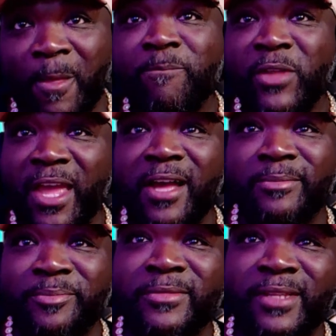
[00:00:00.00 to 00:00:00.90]
Yeah,
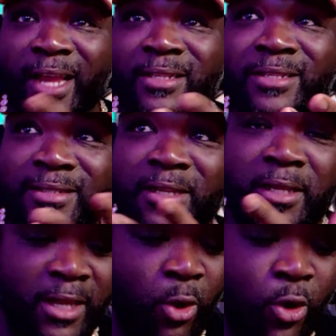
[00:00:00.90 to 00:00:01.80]

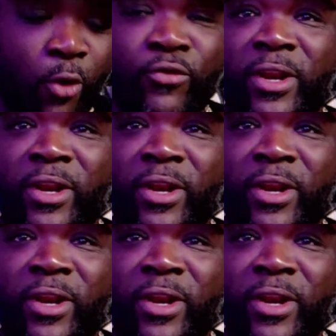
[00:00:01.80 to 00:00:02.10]
he gonna go for